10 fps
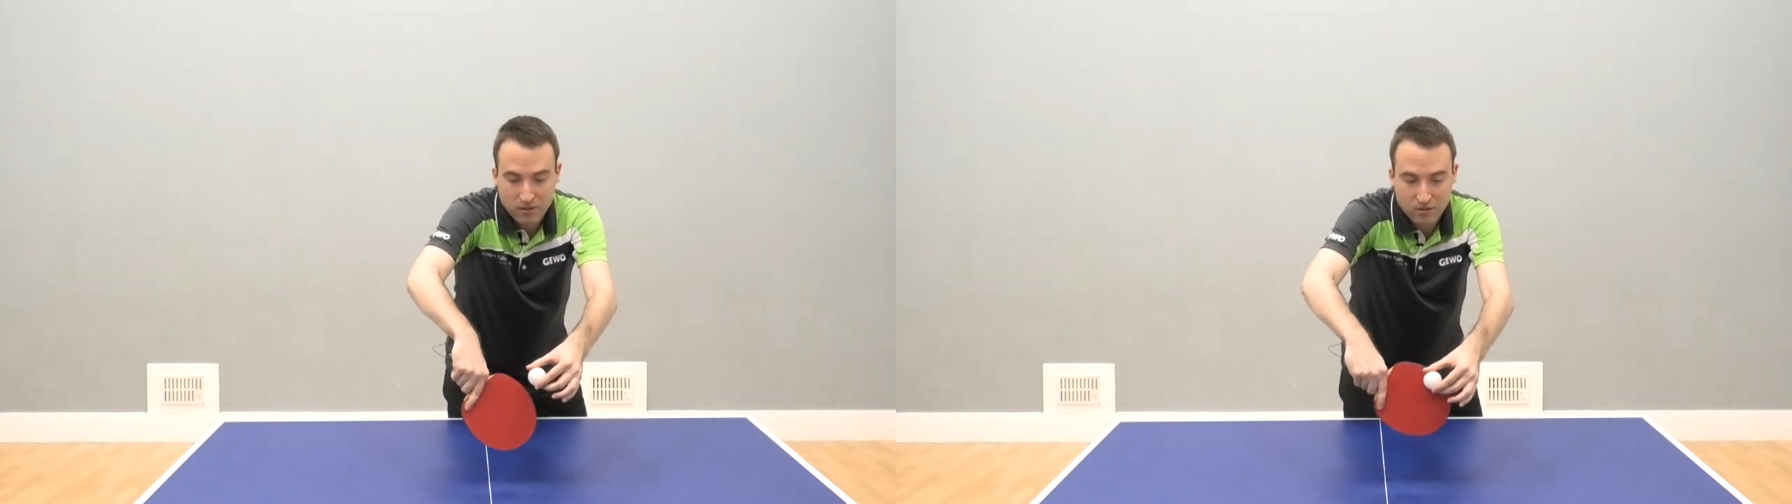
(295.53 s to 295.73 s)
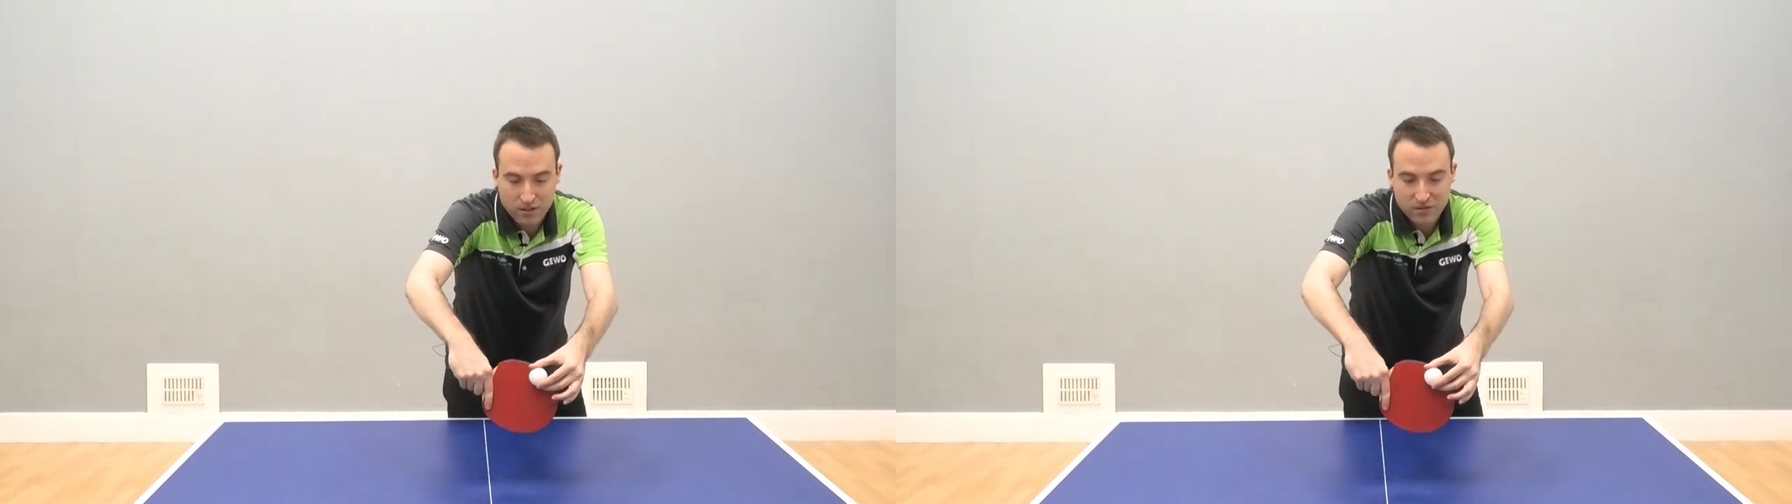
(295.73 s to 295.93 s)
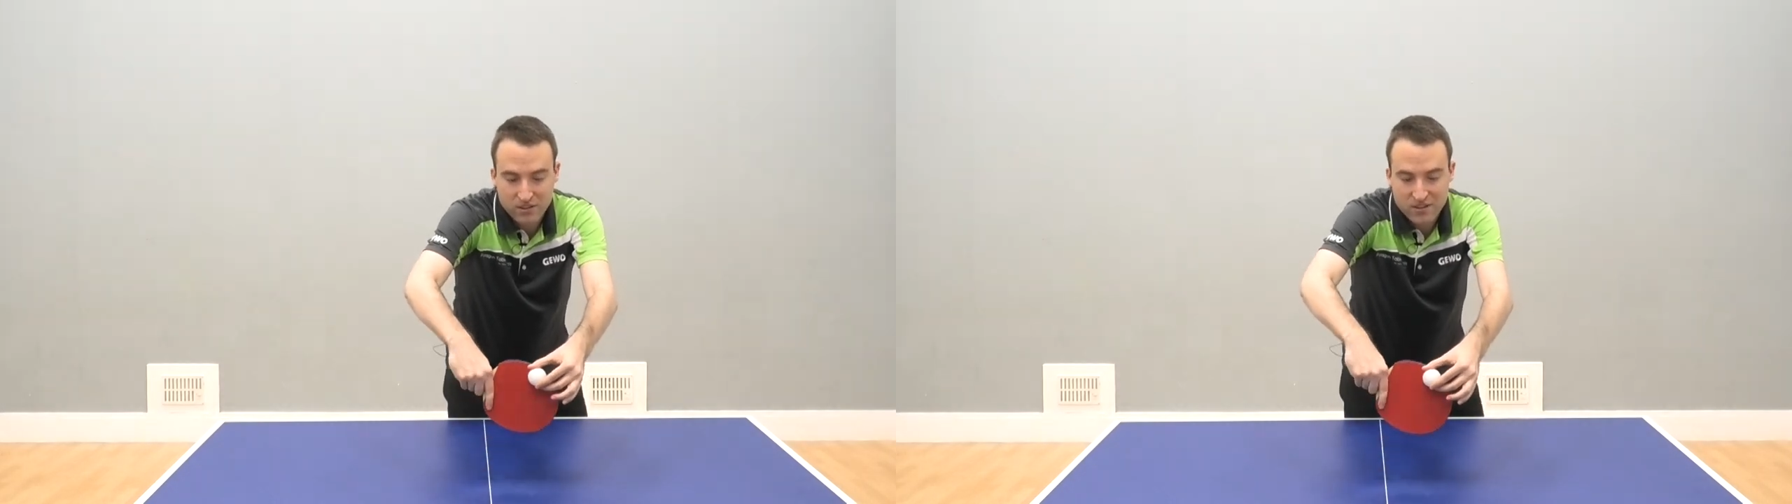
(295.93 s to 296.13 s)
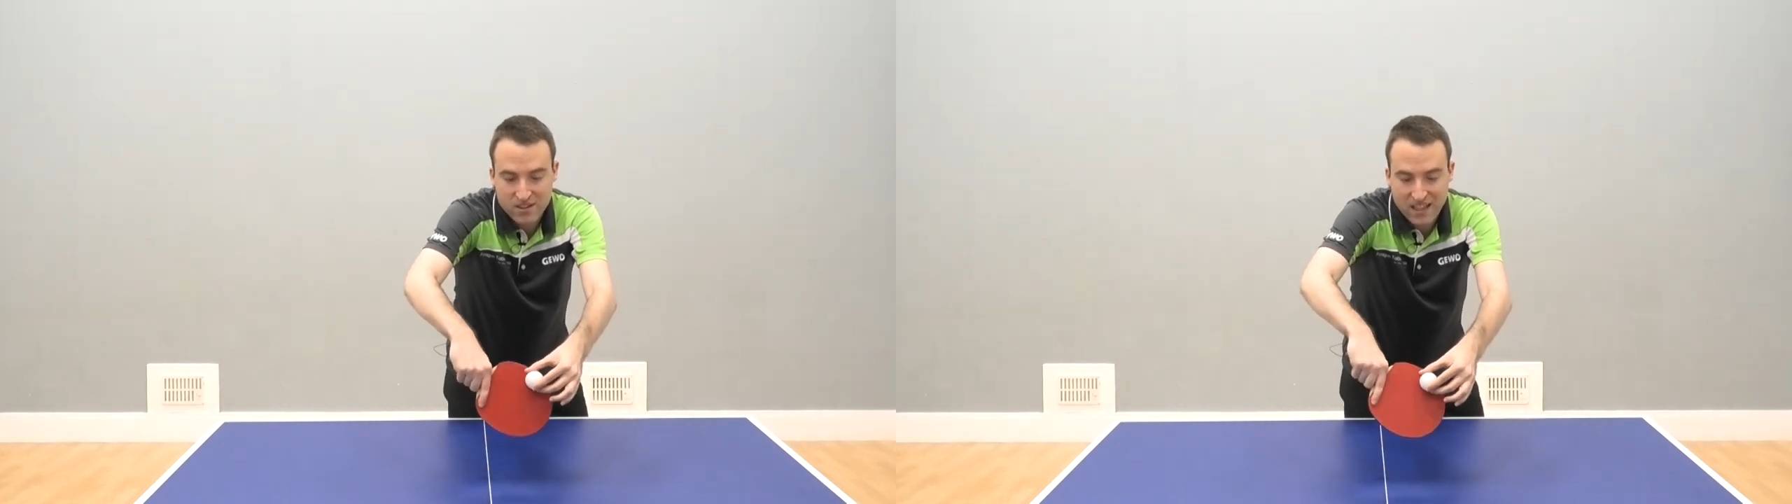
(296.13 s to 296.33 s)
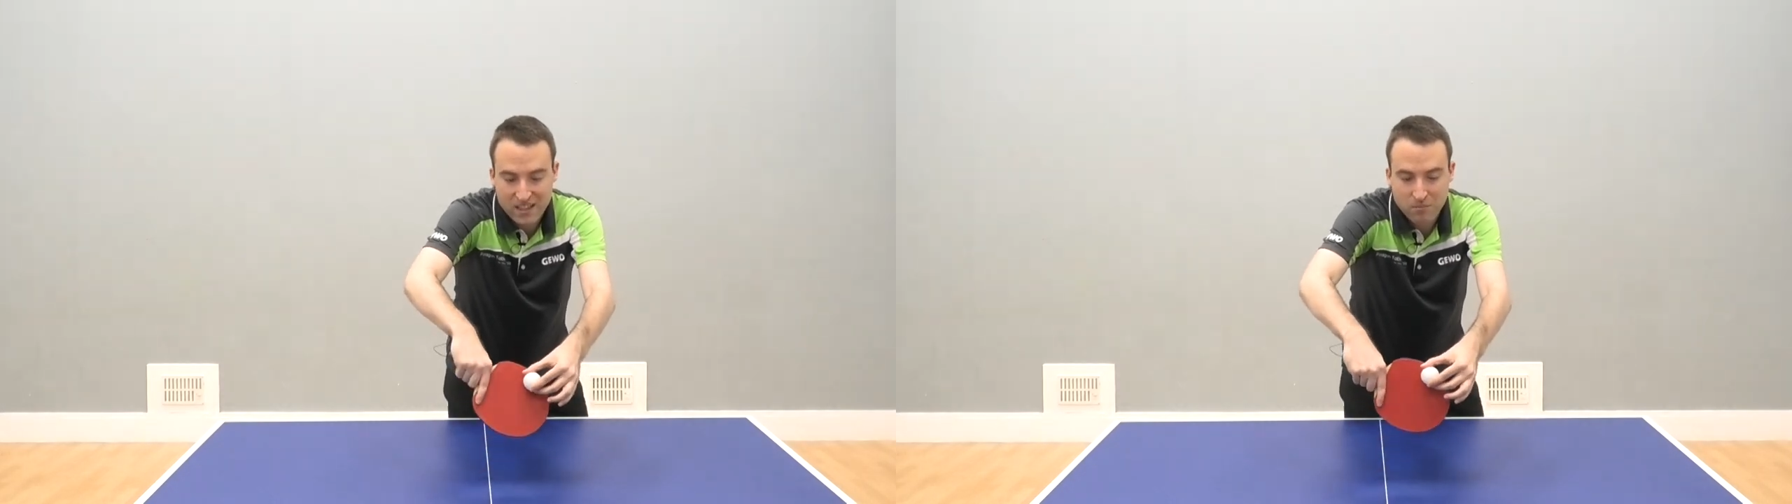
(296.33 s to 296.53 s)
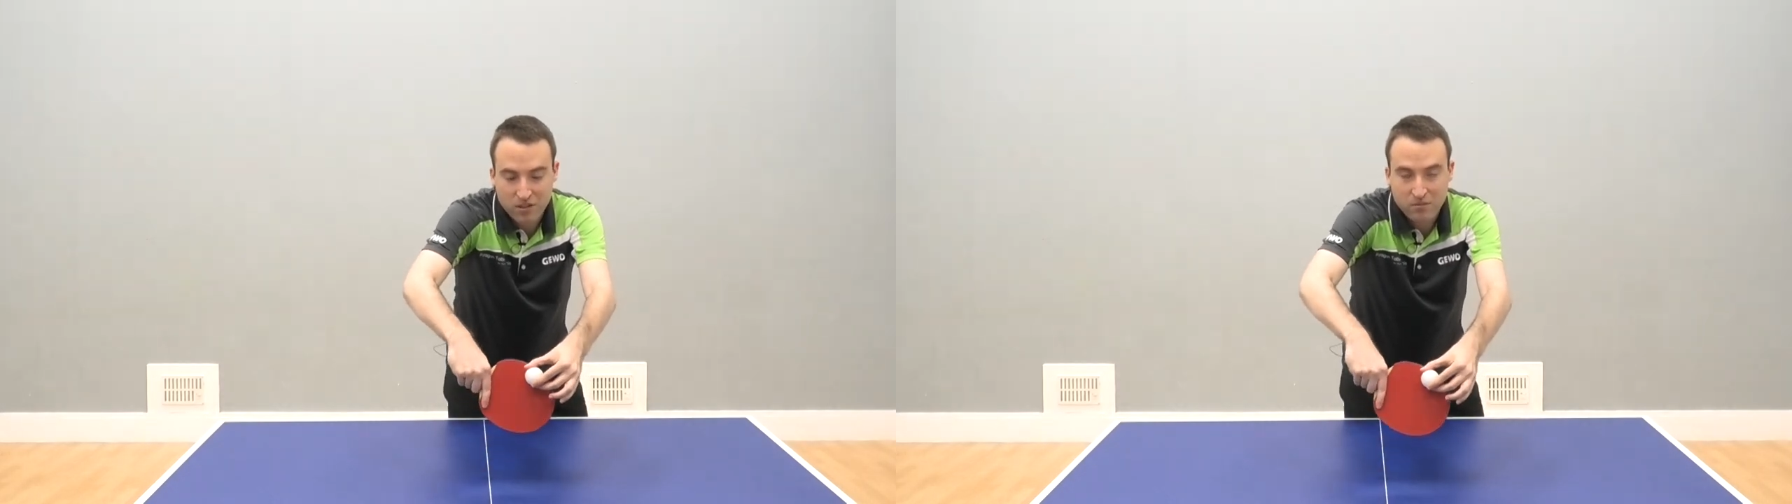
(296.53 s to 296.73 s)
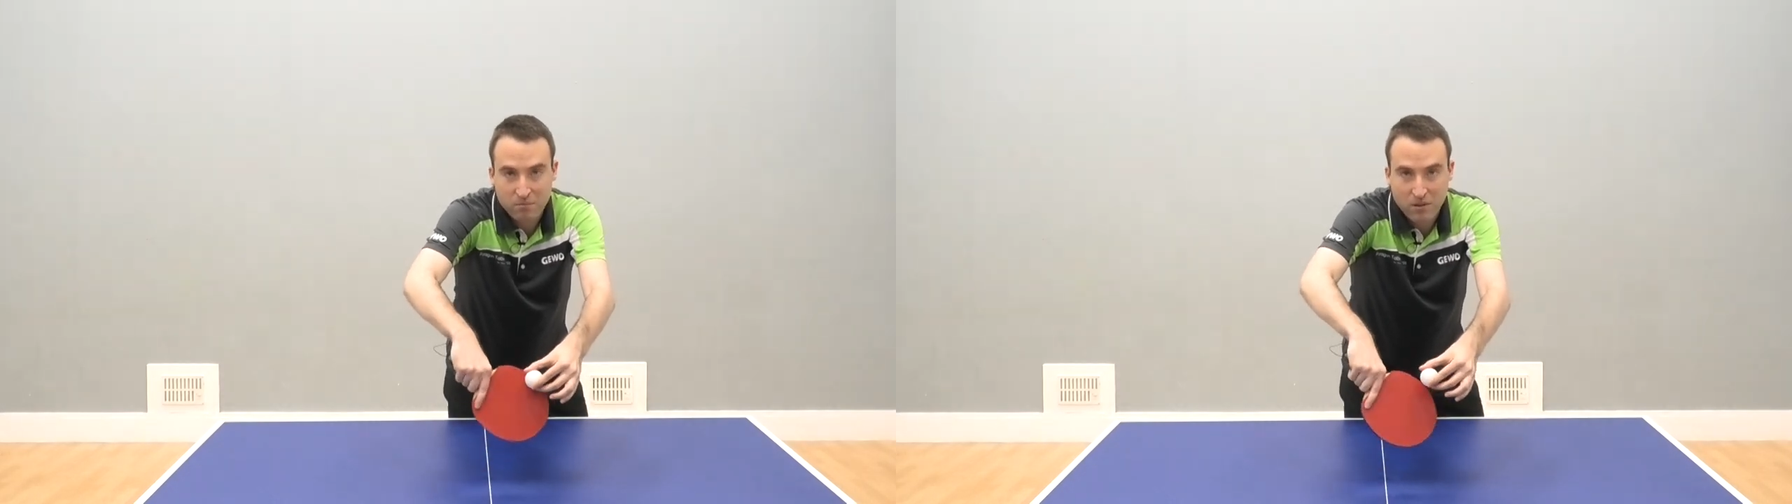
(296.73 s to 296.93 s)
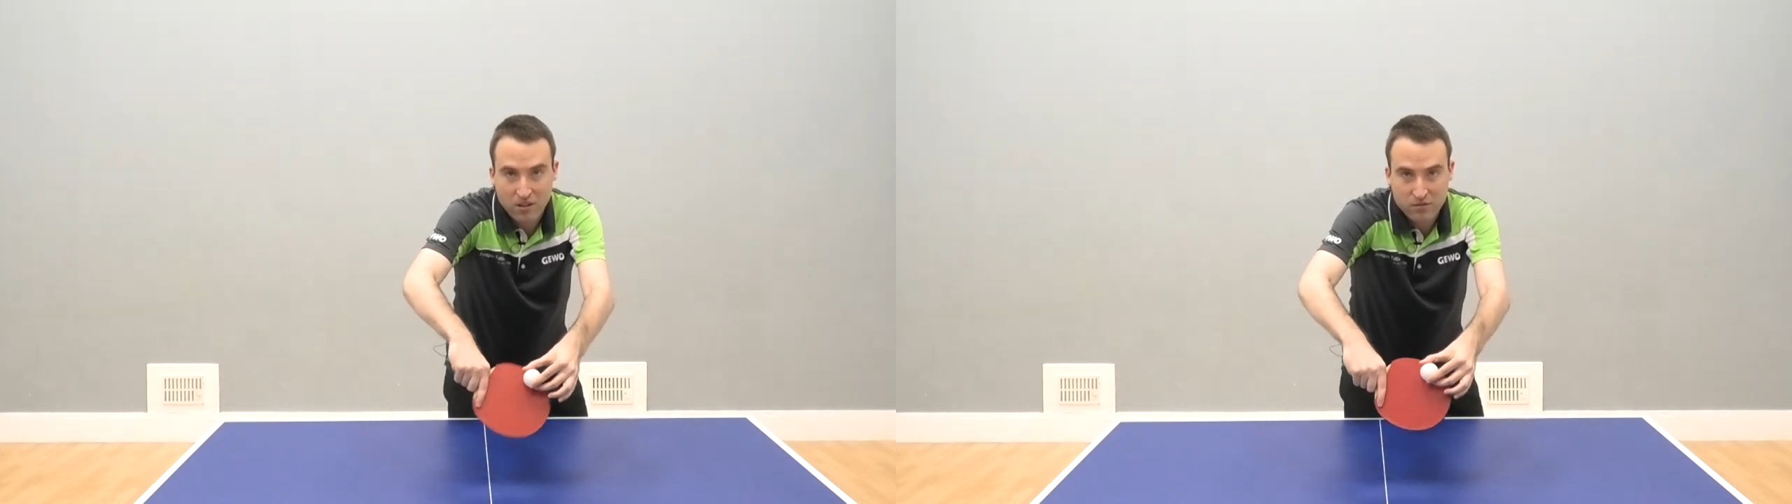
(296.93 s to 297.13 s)
or on the side
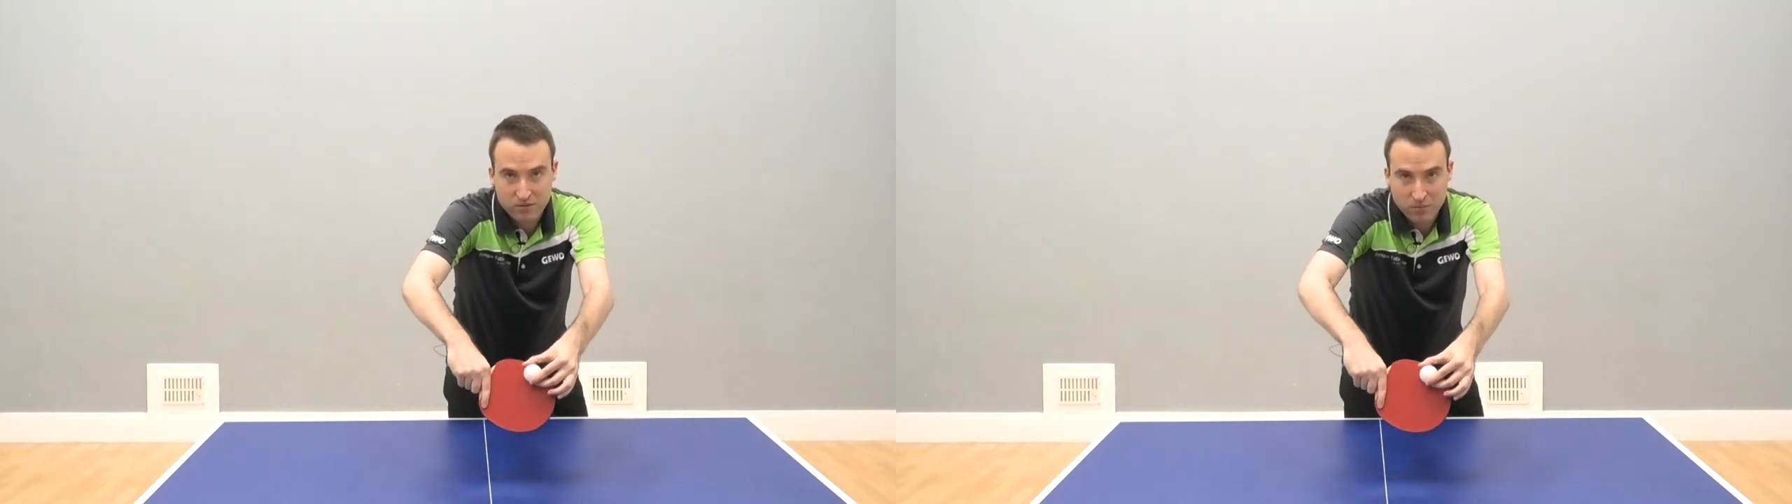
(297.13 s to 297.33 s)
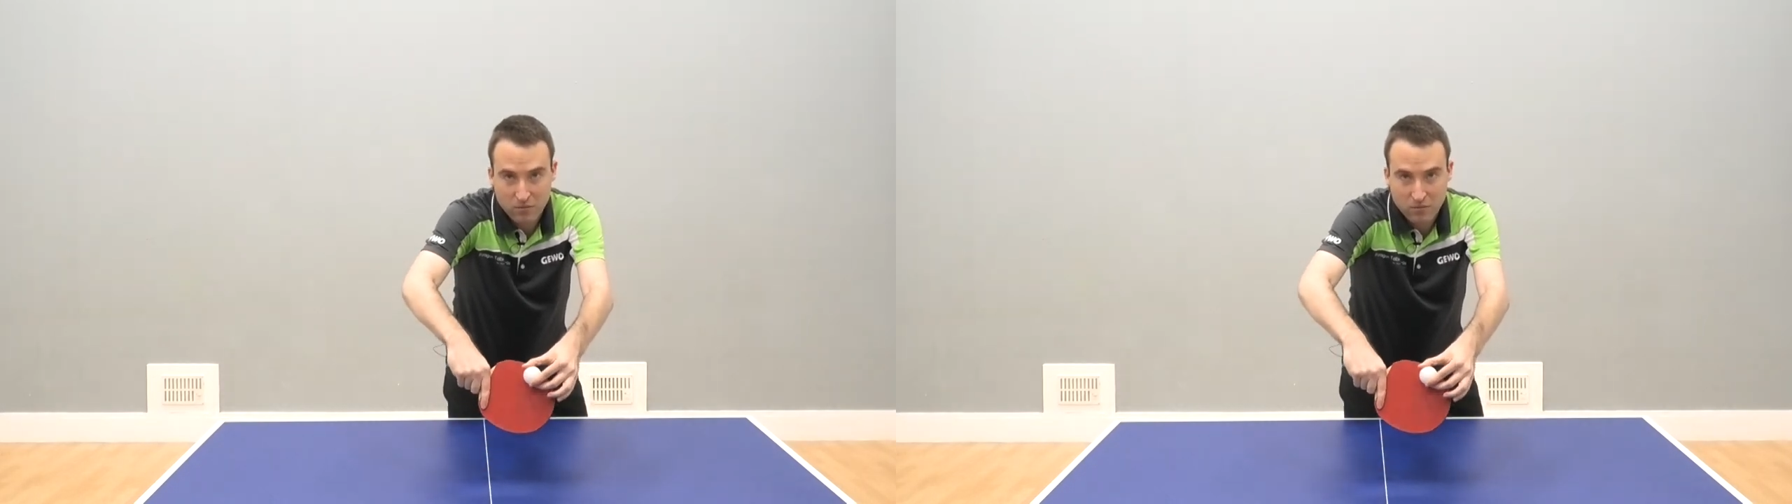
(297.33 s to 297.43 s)
bottom part of the